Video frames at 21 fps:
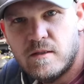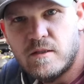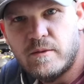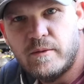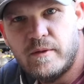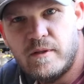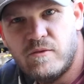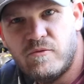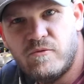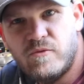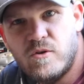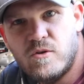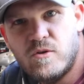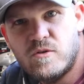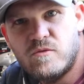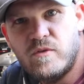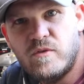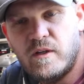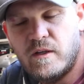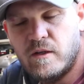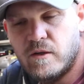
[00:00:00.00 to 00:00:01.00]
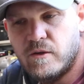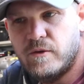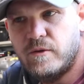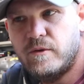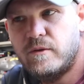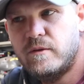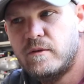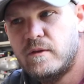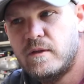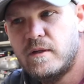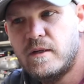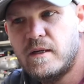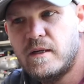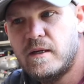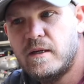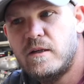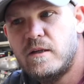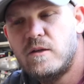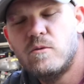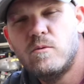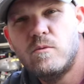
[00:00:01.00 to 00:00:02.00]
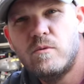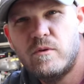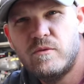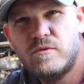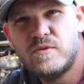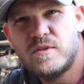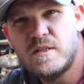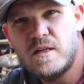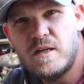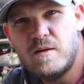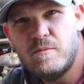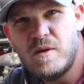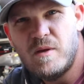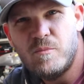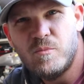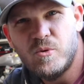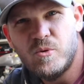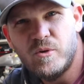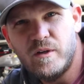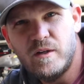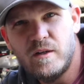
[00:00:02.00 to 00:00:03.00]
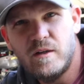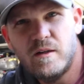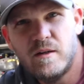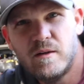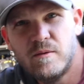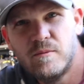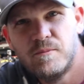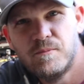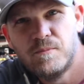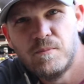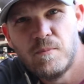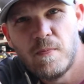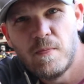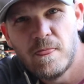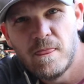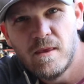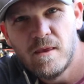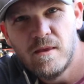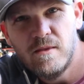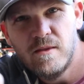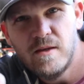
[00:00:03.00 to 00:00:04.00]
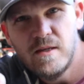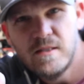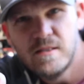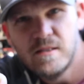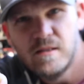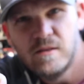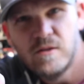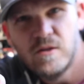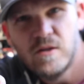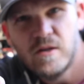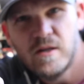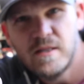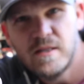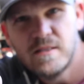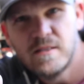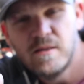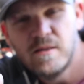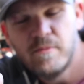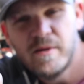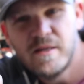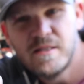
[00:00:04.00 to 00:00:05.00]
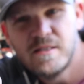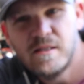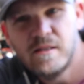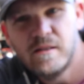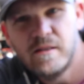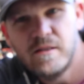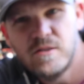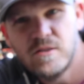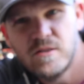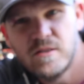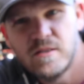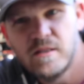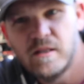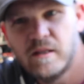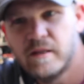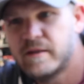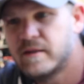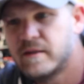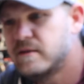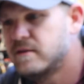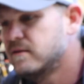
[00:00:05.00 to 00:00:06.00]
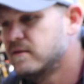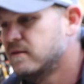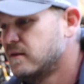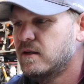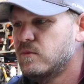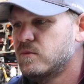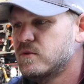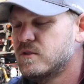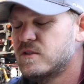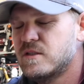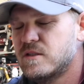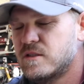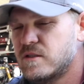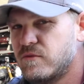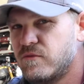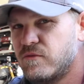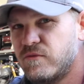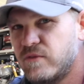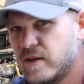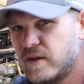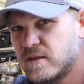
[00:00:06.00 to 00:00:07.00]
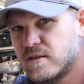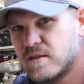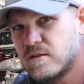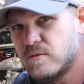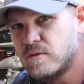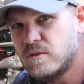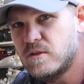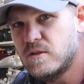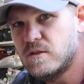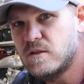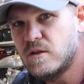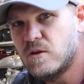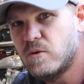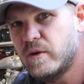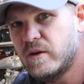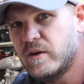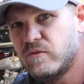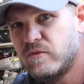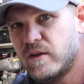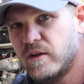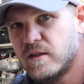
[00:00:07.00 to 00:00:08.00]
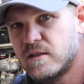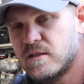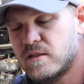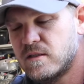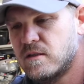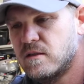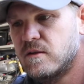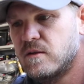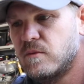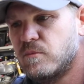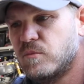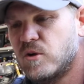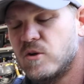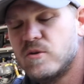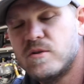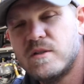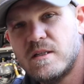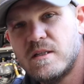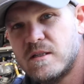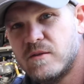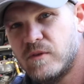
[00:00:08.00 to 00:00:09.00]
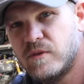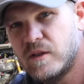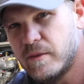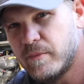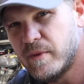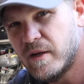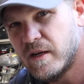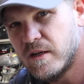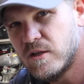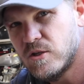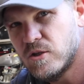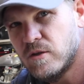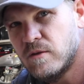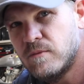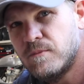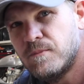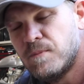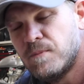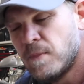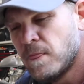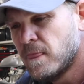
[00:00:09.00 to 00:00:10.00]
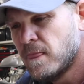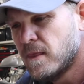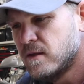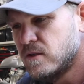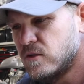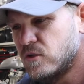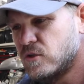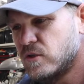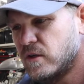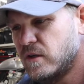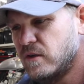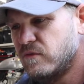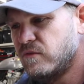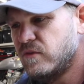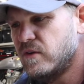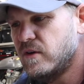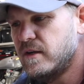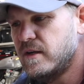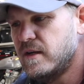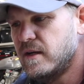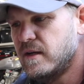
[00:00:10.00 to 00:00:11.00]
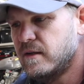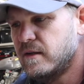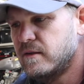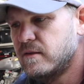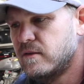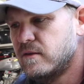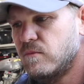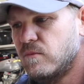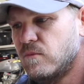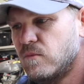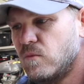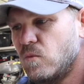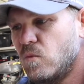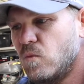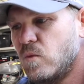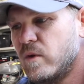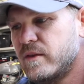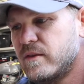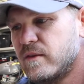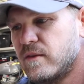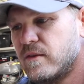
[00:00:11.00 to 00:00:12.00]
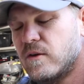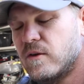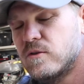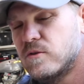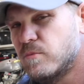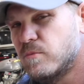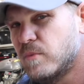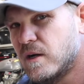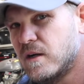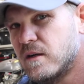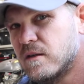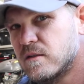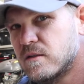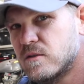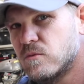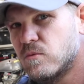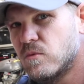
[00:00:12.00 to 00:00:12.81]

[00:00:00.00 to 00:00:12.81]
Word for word: So in the first video, uh, you would have seen me putting in these little guys. They're basically just silicon. It was just a fix, was just a quick fix, the process of elimination to try and find out whether those bungs